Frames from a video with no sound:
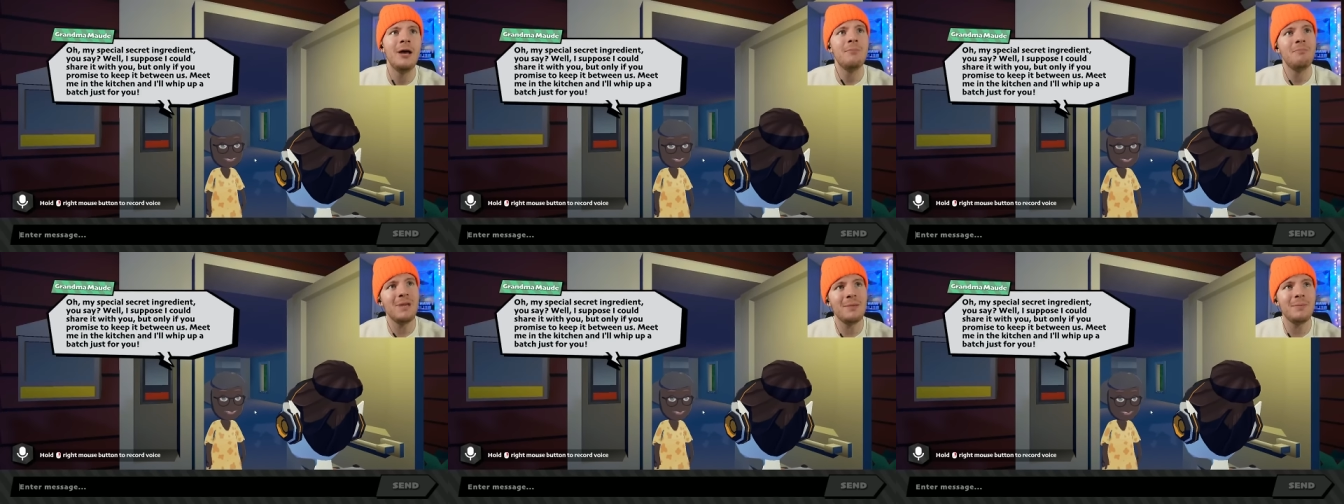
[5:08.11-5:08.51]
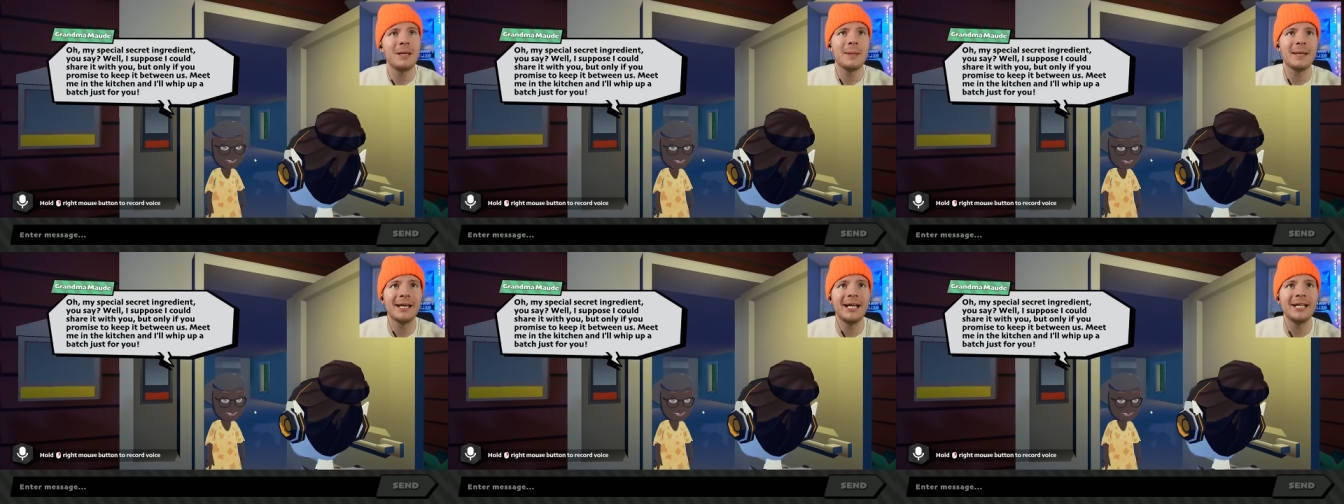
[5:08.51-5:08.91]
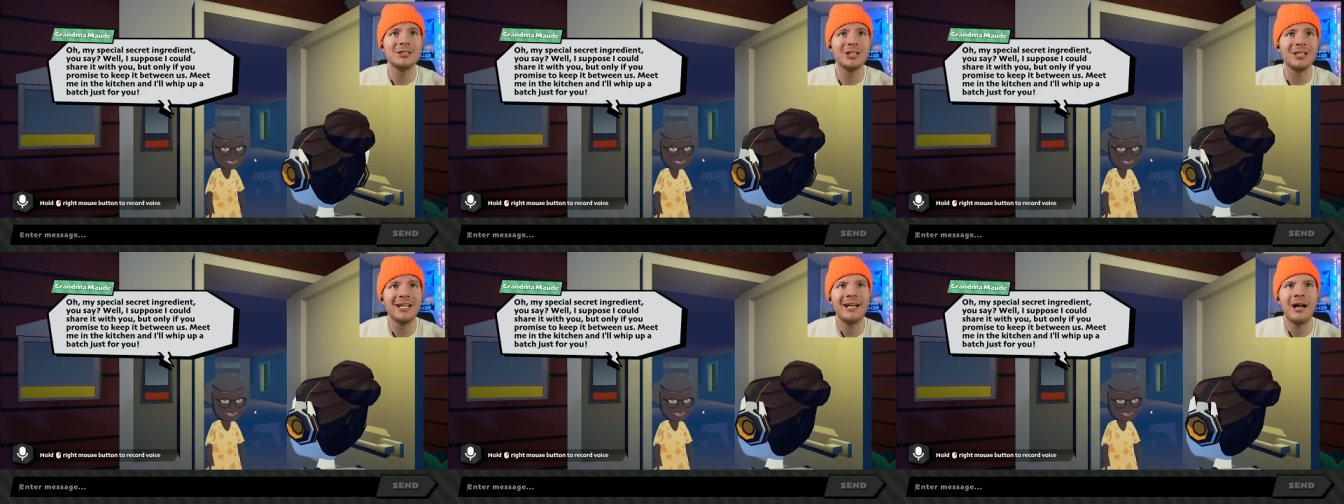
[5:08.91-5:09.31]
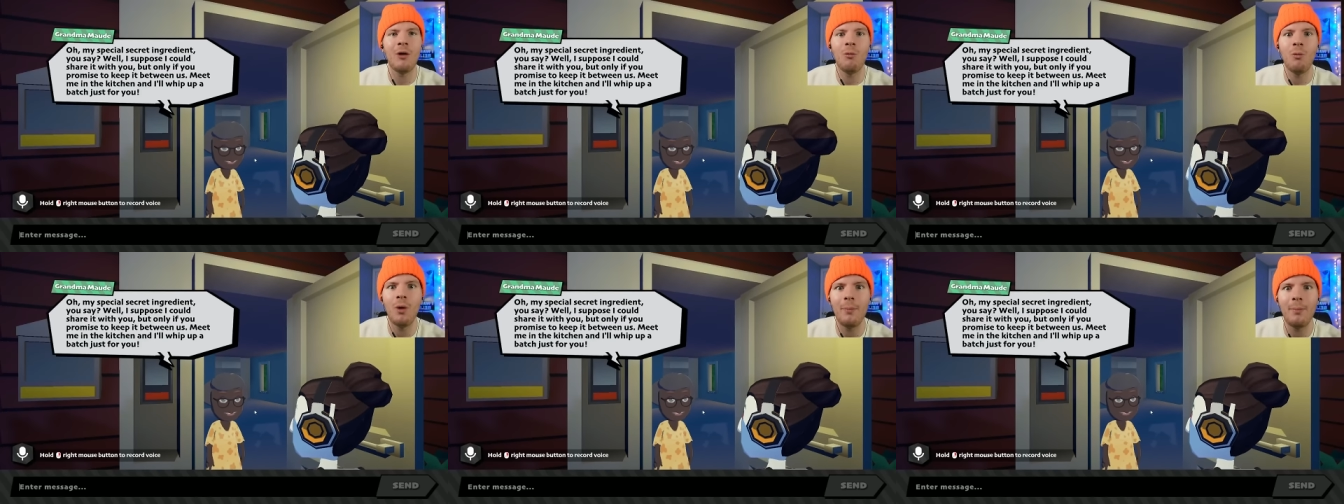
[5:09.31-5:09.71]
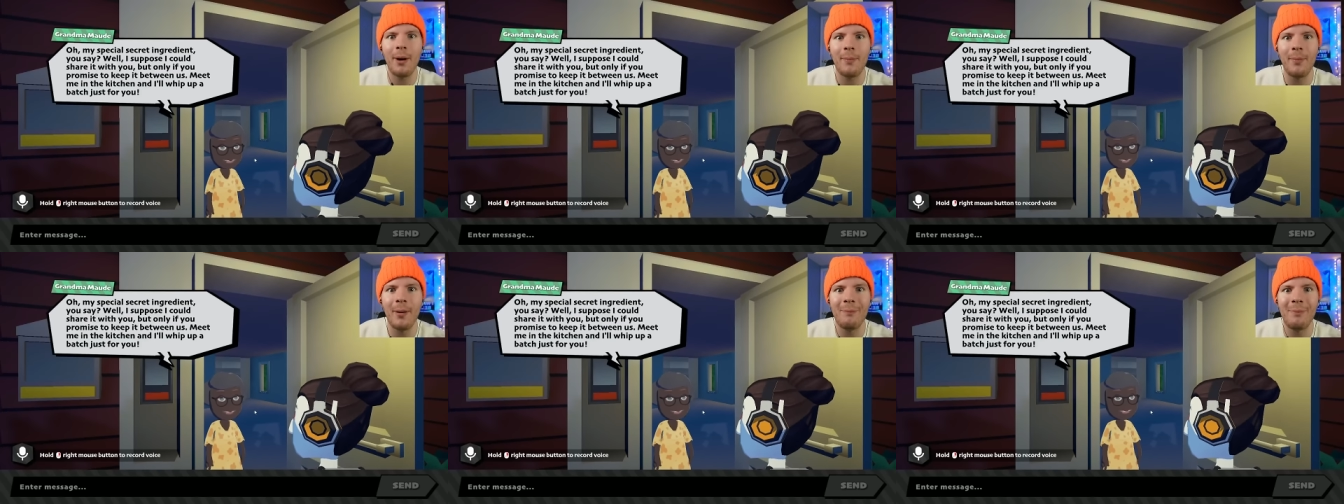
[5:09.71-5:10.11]
Meet me in the kitchen and I'll whip
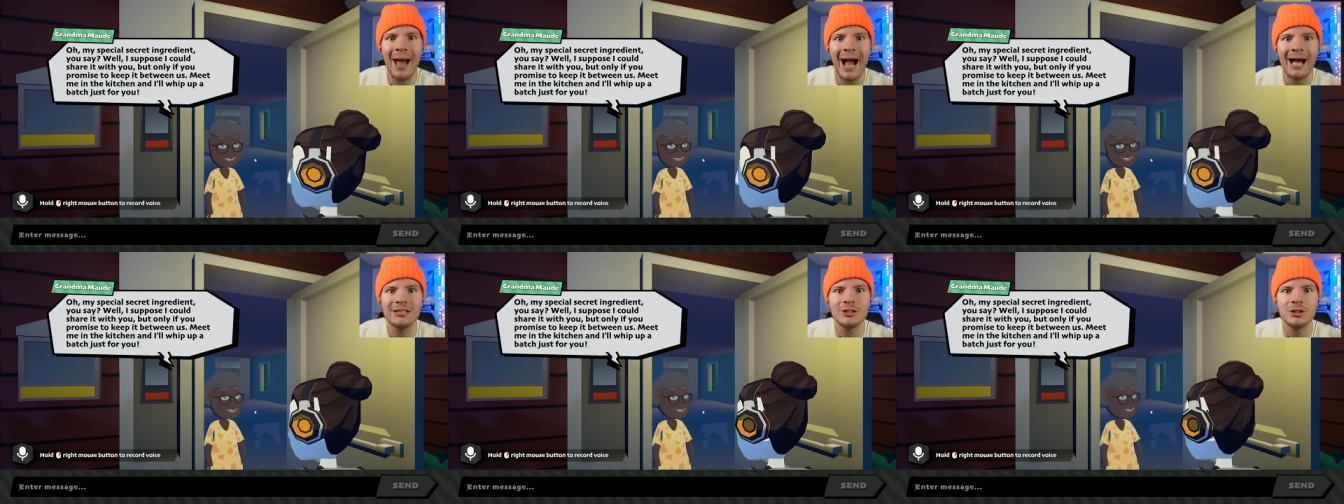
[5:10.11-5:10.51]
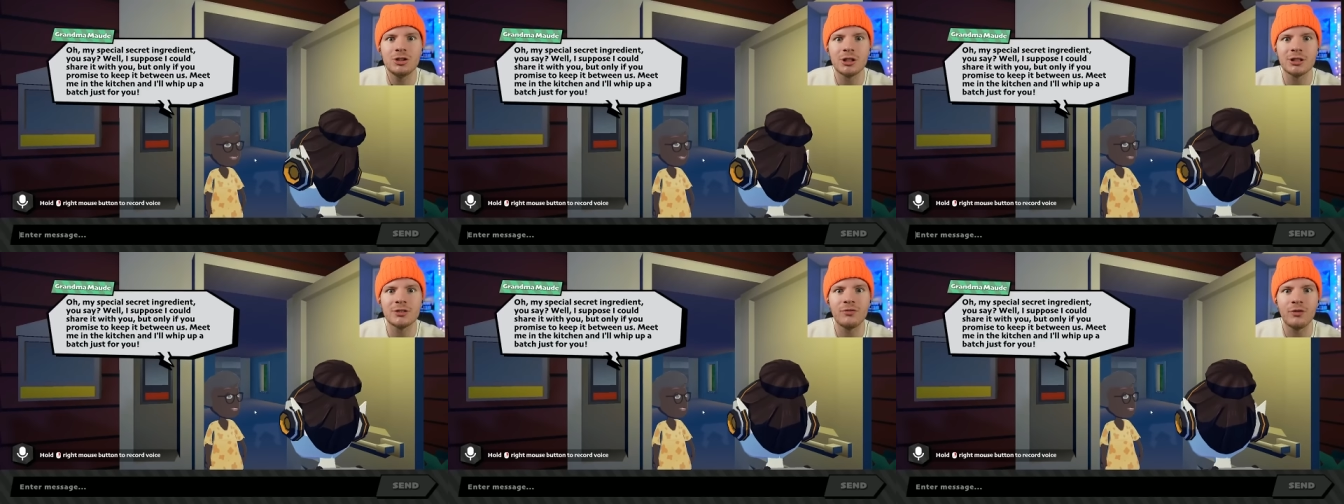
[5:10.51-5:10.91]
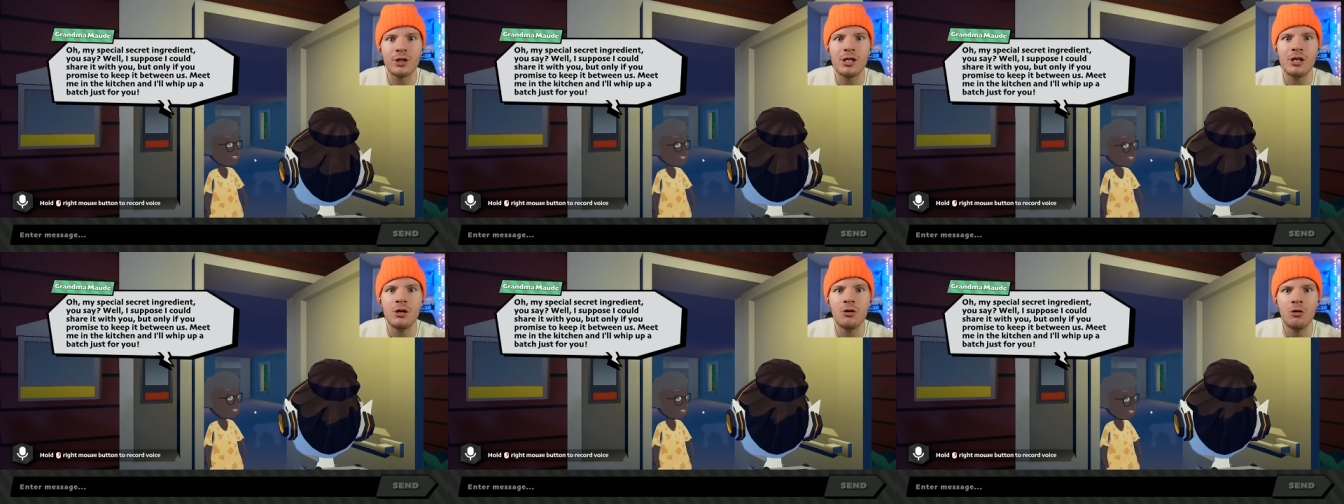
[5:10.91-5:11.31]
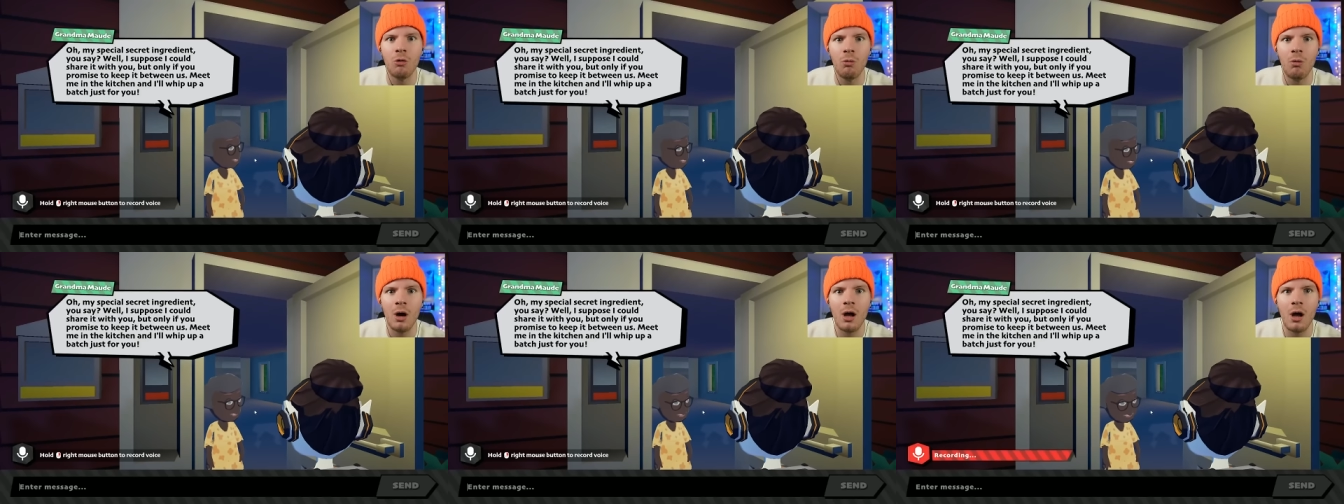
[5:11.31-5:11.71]
up a batch just for you.